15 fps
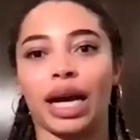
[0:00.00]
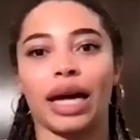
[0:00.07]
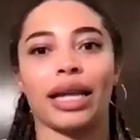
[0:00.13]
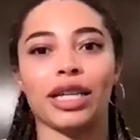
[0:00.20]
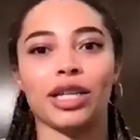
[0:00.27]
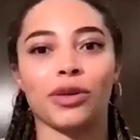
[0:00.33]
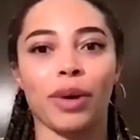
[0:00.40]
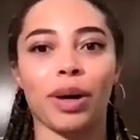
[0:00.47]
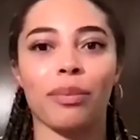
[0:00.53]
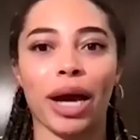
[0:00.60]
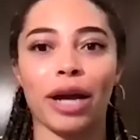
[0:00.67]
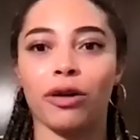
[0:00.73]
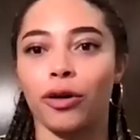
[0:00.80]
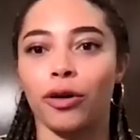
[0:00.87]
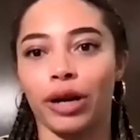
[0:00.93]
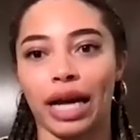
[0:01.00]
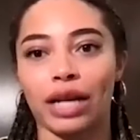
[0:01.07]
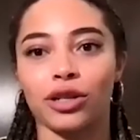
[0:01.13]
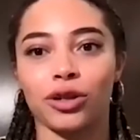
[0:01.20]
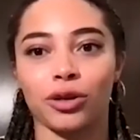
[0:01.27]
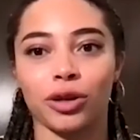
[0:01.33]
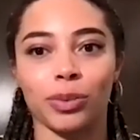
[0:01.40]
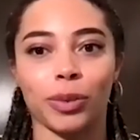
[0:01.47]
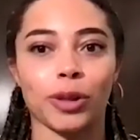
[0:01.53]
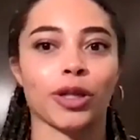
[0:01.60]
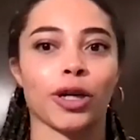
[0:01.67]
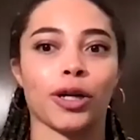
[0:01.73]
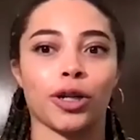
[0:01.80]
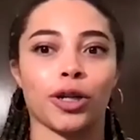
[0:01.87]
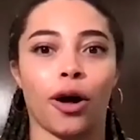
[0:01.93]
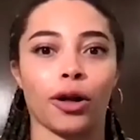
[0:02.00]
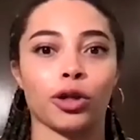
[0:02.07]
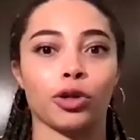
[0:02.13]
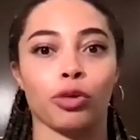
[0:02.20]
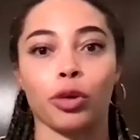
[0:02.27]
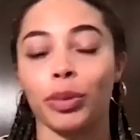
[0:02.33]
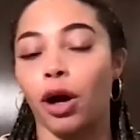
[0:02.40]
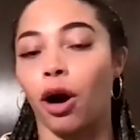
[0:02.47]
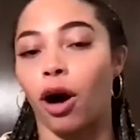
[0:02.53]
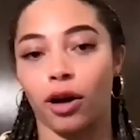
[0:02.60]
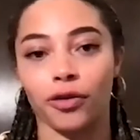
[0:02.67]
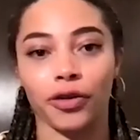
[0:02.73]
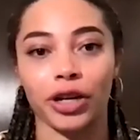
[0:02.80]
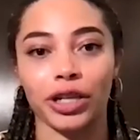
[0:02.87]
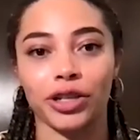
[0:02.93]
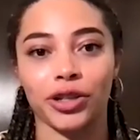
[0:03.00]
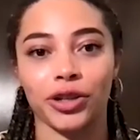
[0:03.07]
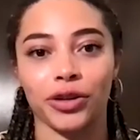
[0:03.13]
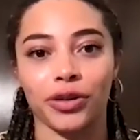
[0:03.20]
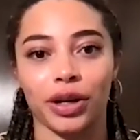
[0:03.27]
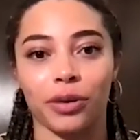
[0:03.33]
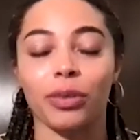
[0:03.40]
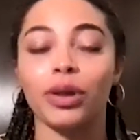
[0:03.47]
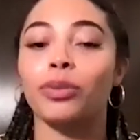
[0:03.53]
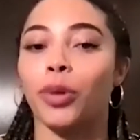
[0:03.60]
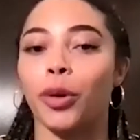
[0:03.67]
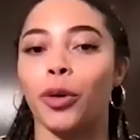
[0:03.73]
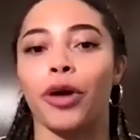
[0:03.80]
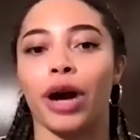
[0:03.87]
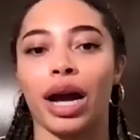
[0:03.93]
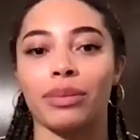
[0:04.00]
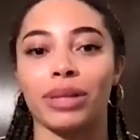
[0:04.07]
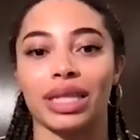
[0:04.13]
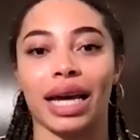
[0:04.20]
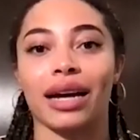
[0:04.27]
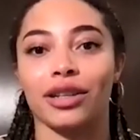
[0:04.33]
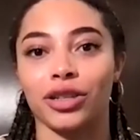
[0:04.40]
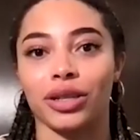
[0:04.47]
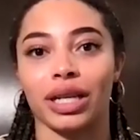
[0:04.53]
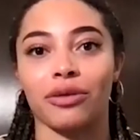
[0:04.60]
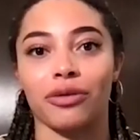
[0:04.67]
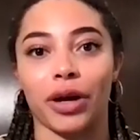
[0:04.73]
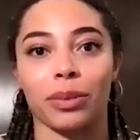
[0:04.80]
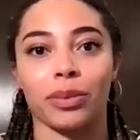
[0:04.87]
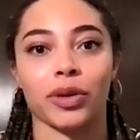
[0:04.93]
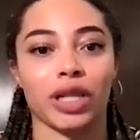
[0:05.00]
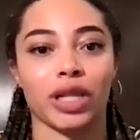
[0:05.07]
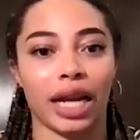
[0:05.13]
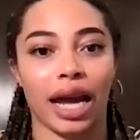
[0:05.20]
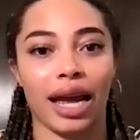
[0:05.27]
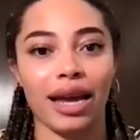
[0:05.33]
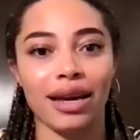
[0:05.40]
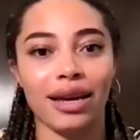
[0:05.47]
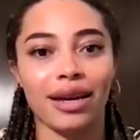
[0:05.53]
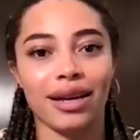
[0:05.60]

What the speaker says: tell us what micro-credentials Portage College will be offering soon and what program is actually available today?